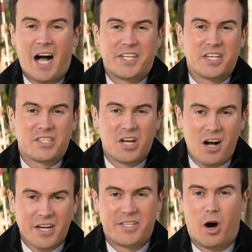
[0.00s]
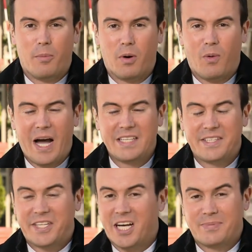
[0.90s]
I just talked to
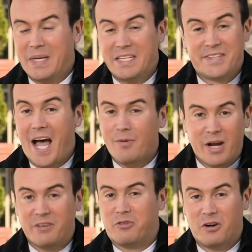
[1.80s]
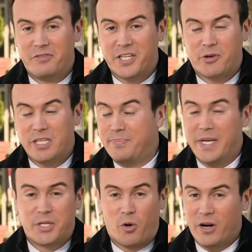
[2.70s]
Oberweis. He tells me he's not ready for a victory
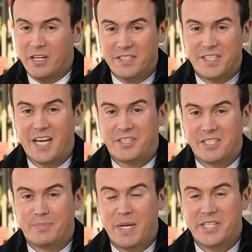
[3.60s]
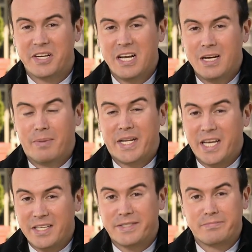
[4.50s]
speech or a concession speech, but
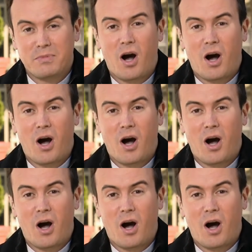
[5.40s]
he is